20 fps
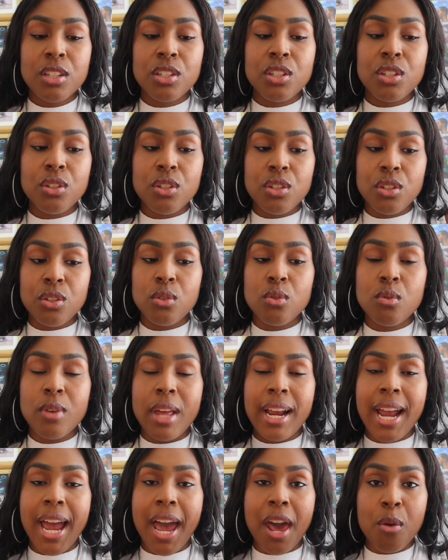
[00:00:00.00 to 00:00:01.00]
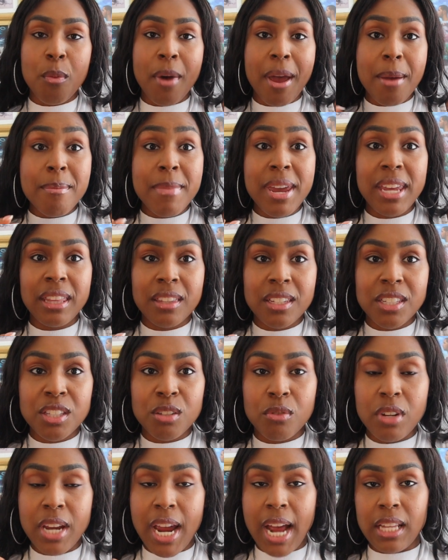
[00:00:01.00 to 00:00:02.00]
to do? Like, how do I make this
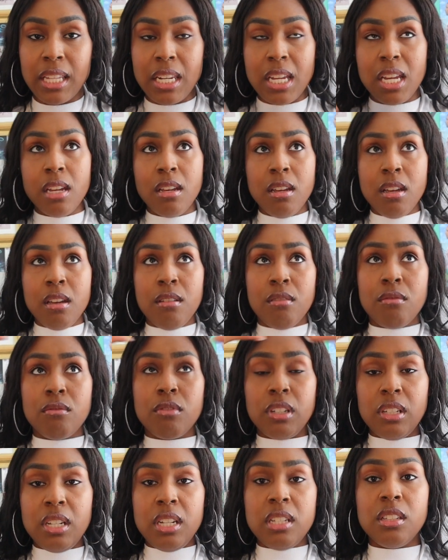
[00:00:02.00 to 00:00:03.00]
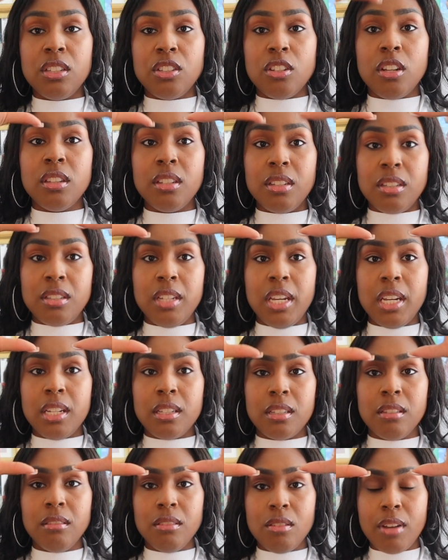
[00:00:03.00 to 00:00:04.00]
a reality? Release is on the
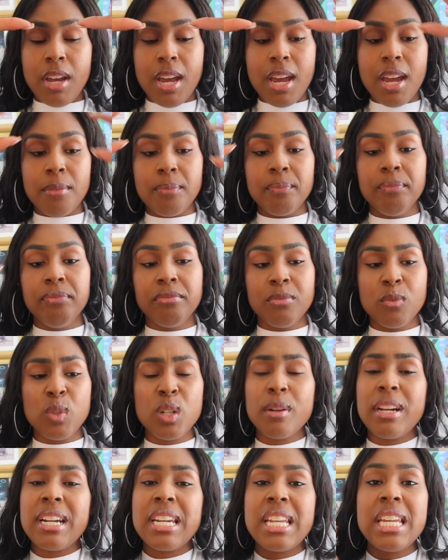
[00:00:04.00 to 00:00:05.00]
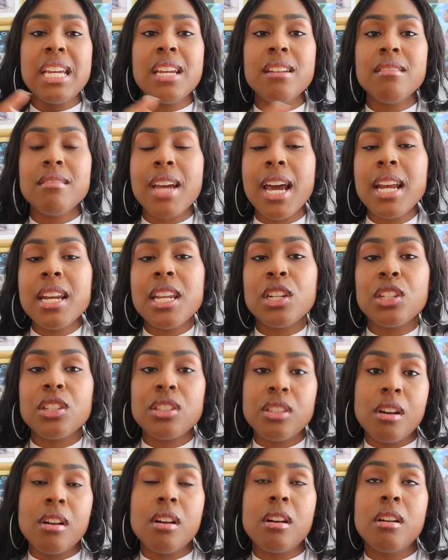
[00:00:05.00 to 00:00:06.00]
6th, okay? What do I need? I need a
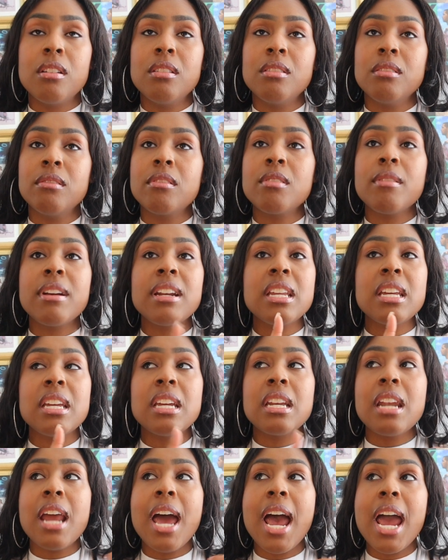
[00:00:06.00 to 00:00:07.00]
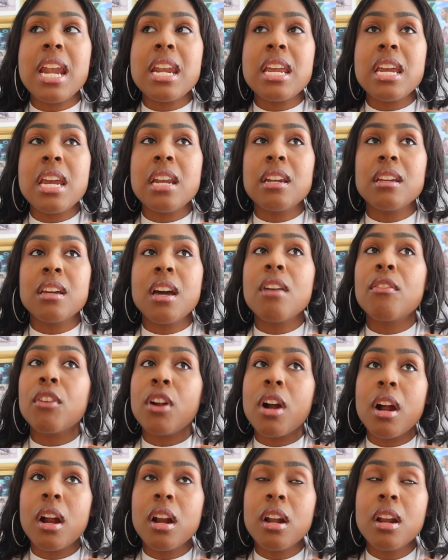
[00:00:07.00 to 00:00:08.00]
song. What do I need? I need
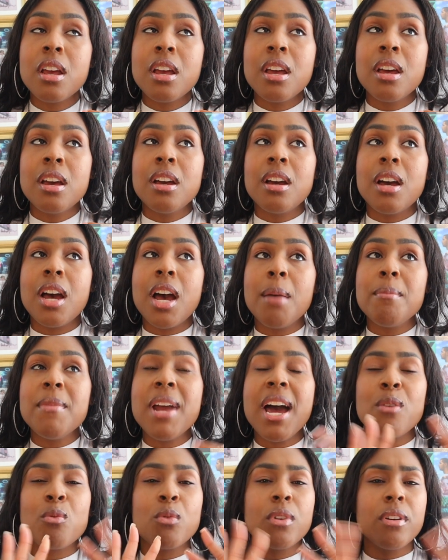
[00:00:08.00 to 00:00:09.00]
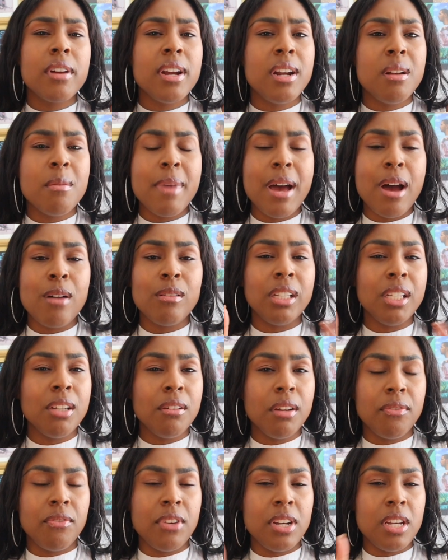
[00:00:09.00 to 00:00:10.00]
cover art. I'm not worried about
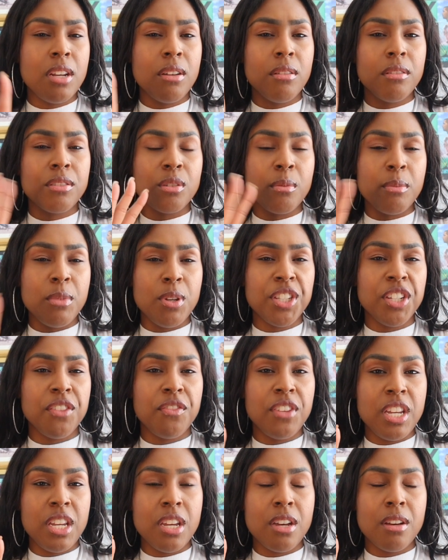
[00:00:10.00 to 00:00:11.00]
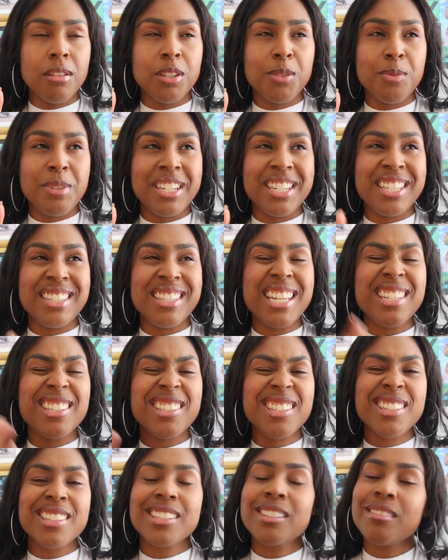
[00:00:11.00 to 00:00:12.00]
lyric videos or music videos because
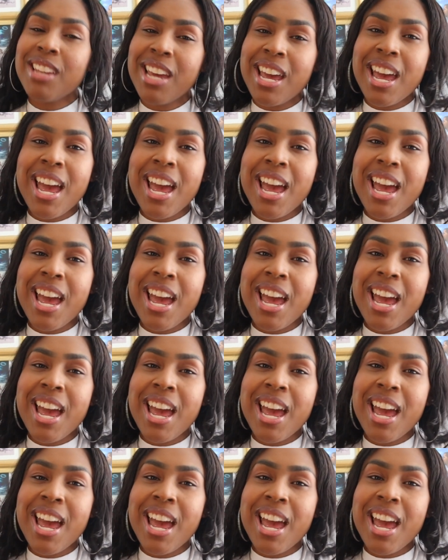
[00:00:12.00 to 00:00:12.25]
that's just